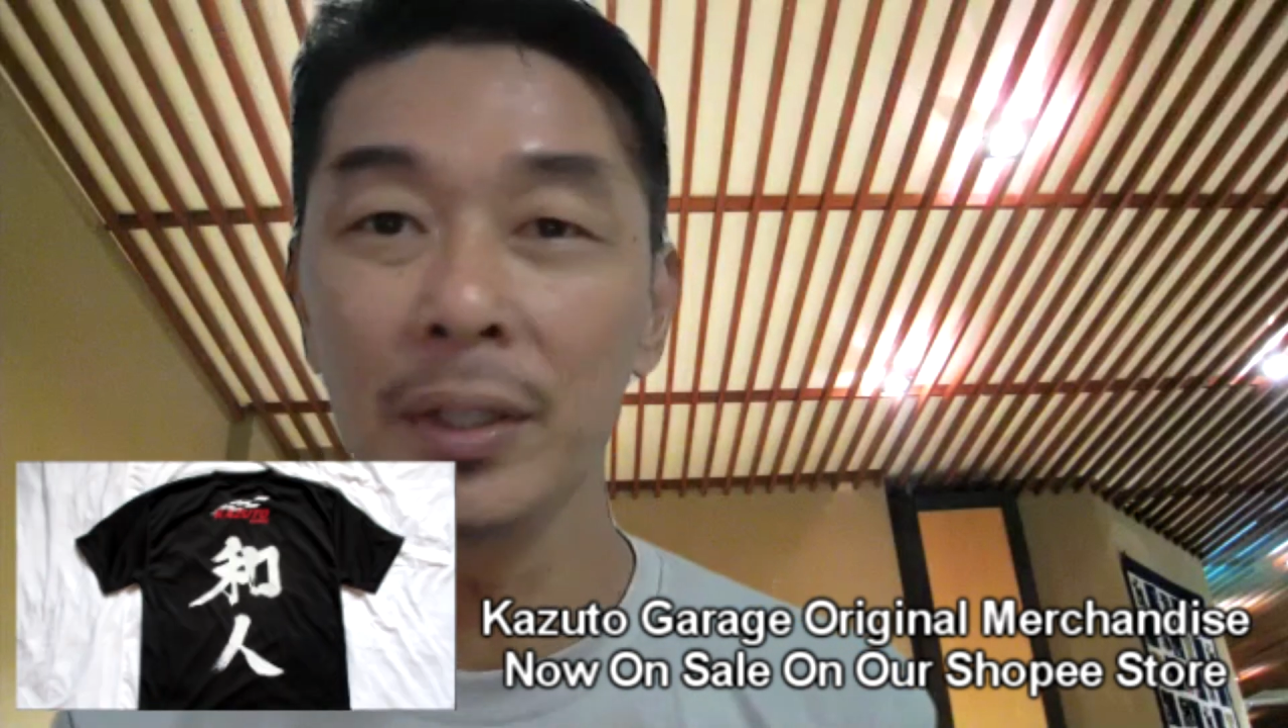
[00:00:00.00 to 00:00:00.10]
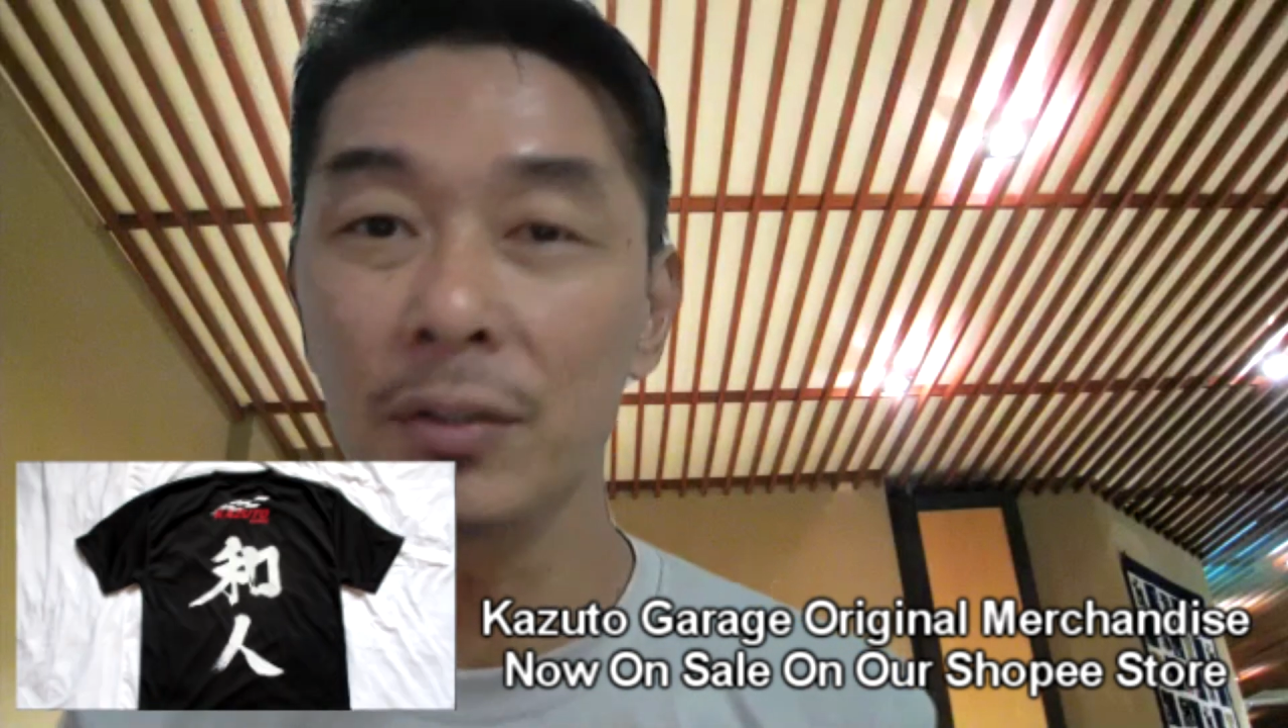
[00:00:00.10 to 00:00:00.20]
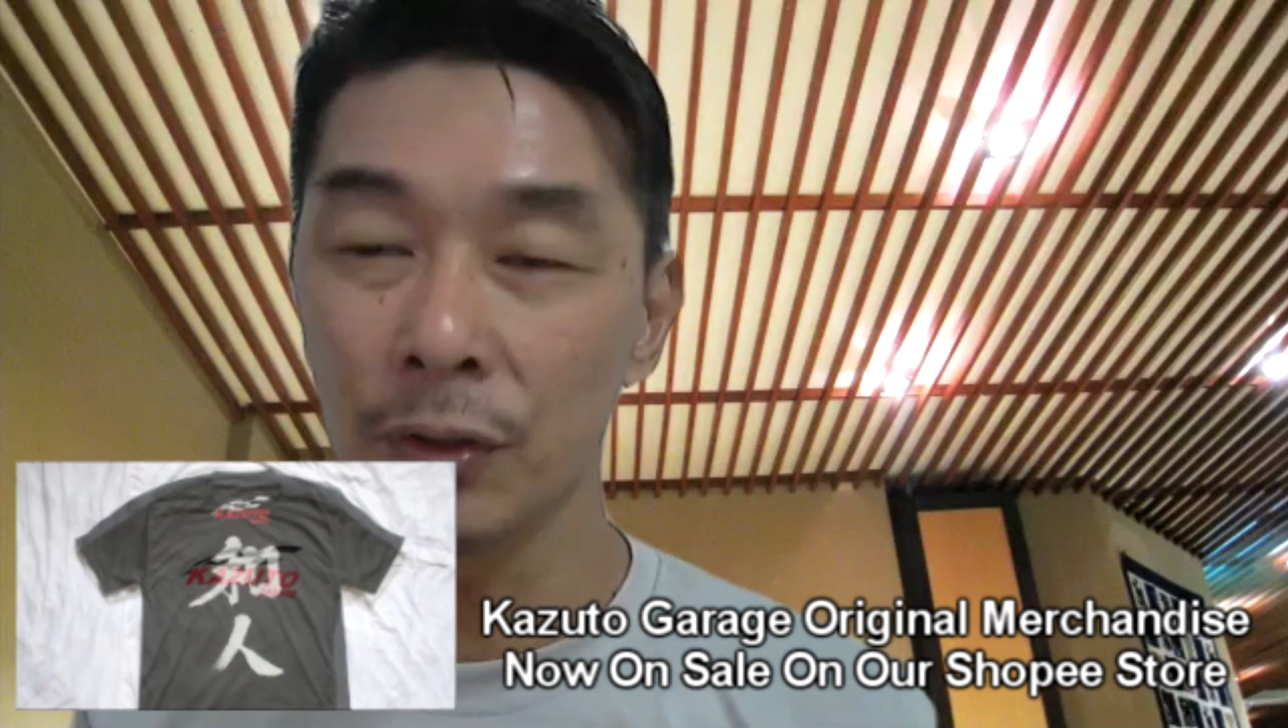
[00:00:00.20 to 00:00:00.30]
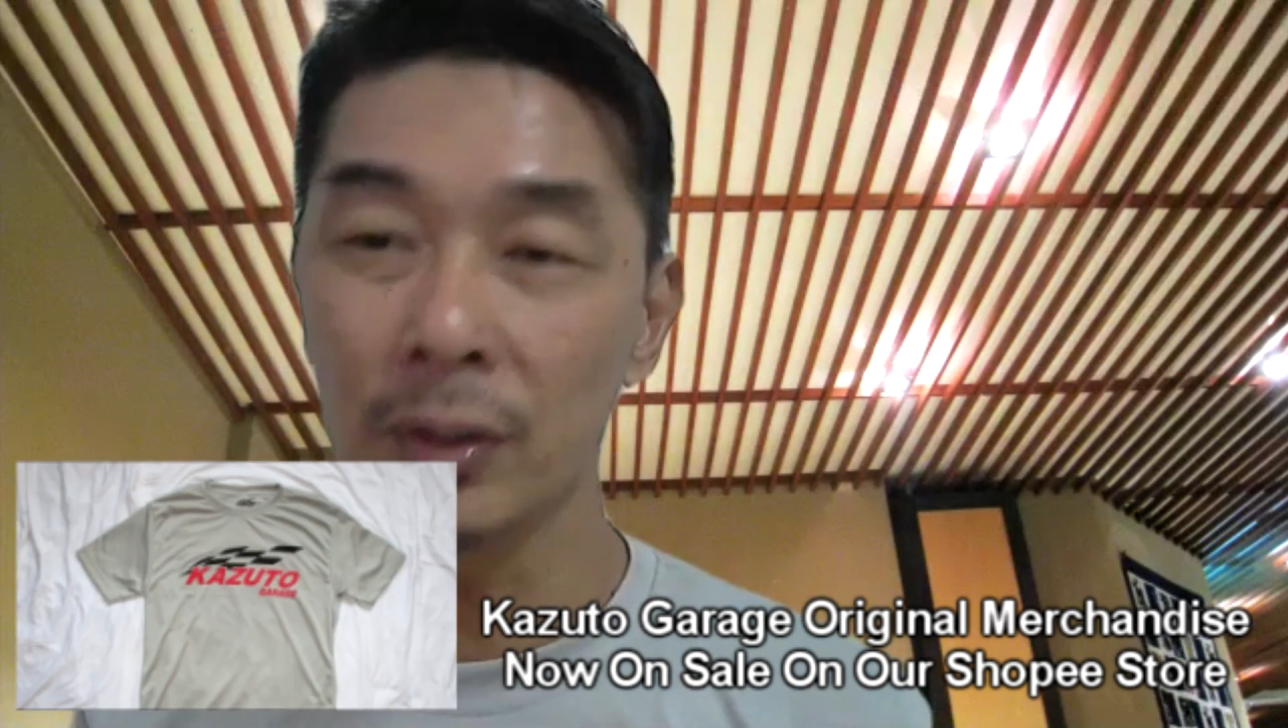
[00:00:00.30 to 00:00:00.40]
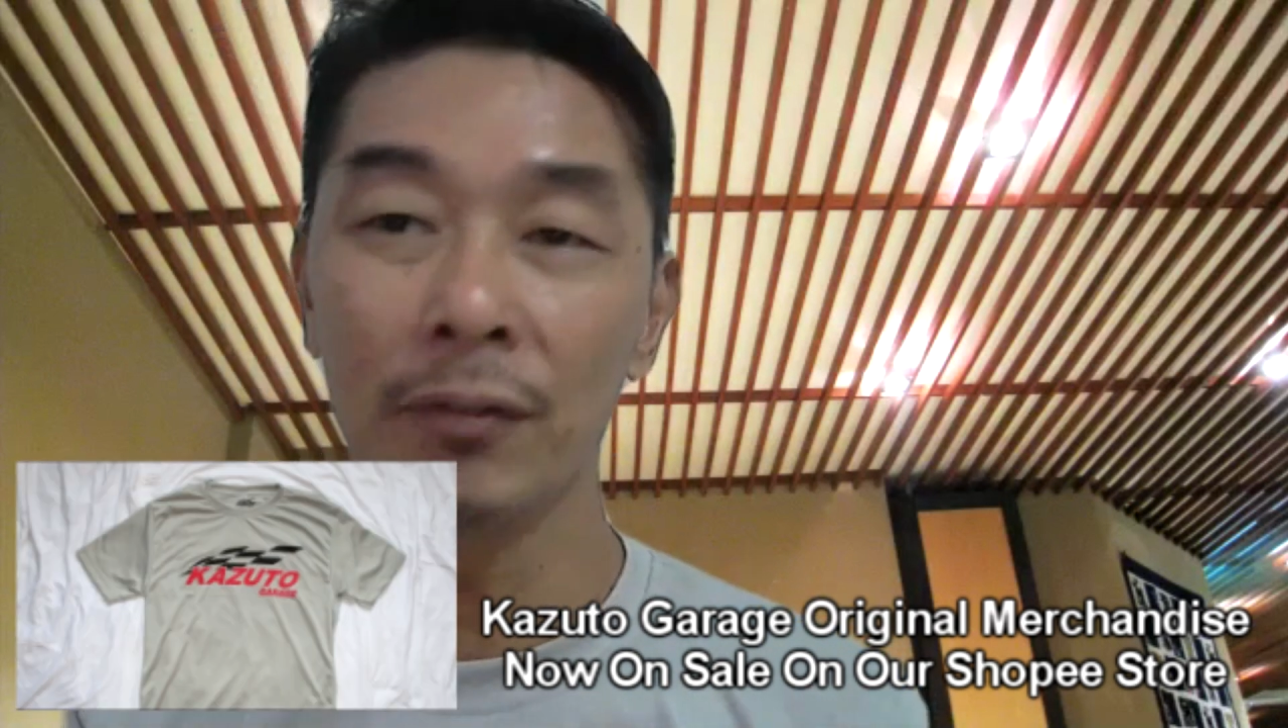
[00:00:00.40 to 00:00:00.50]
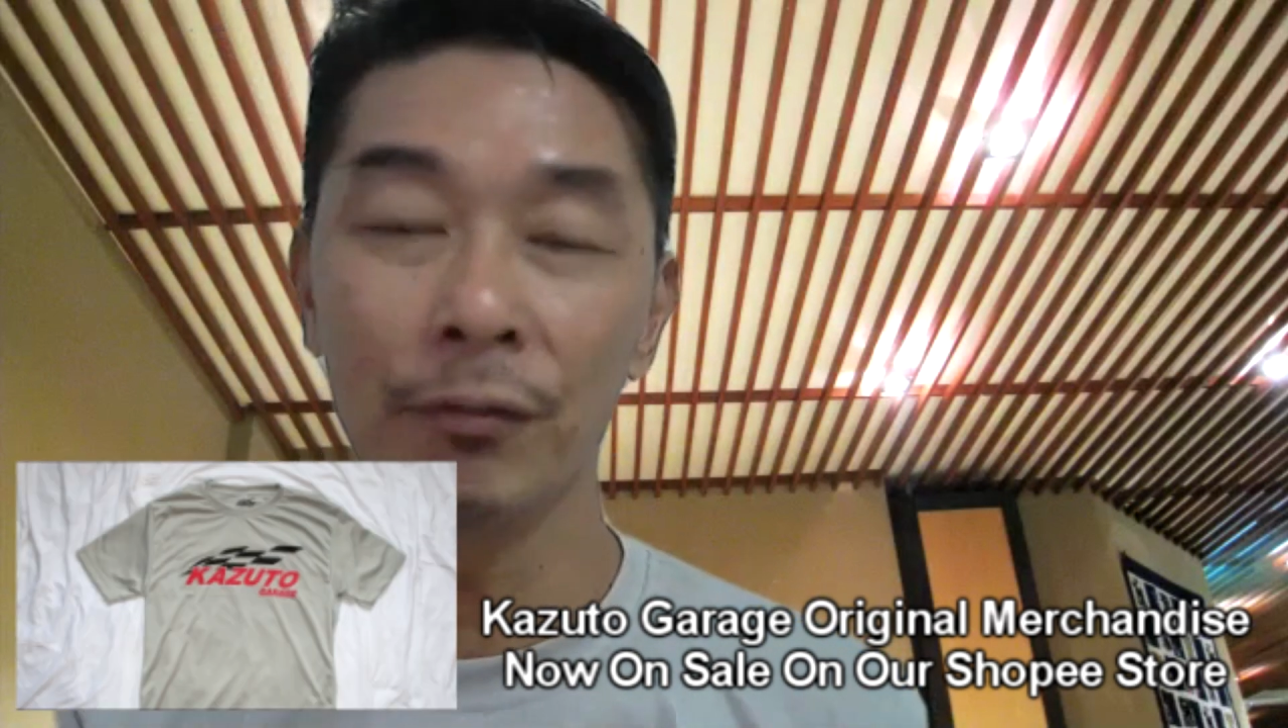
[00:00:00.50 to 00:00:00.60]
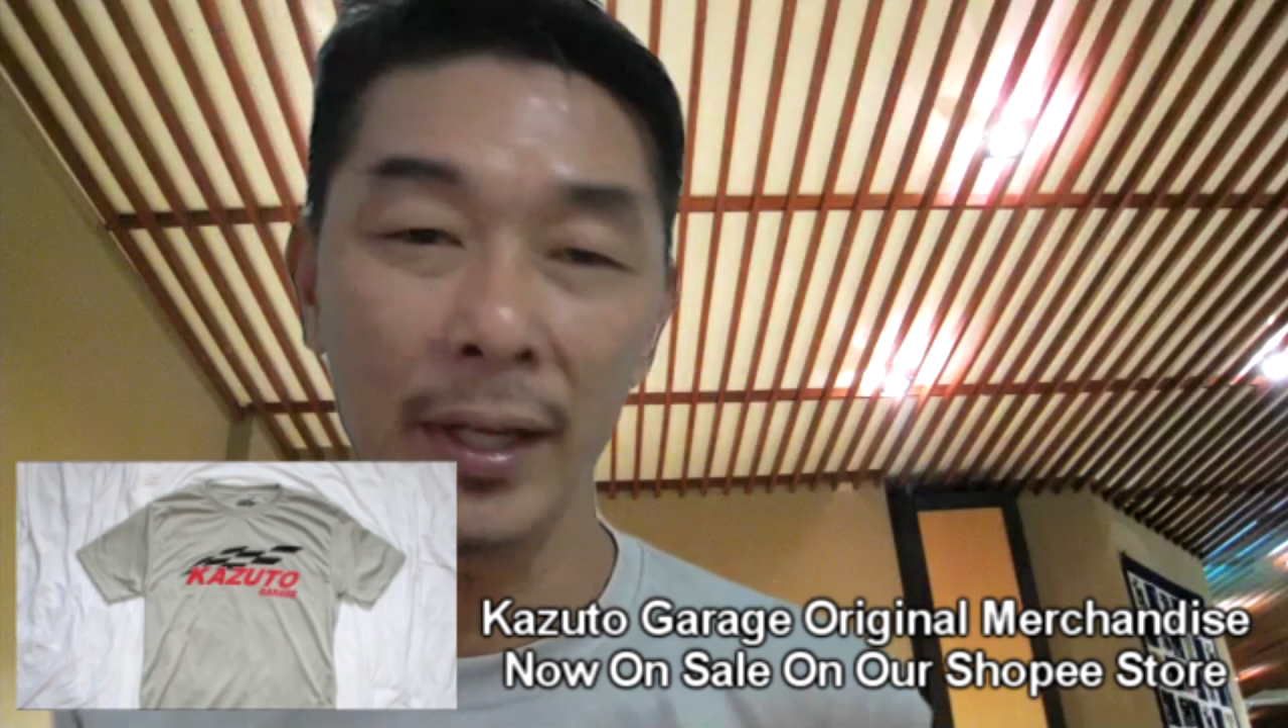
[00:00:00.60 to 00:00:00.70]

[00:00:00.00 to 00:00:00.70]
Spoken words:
bit for the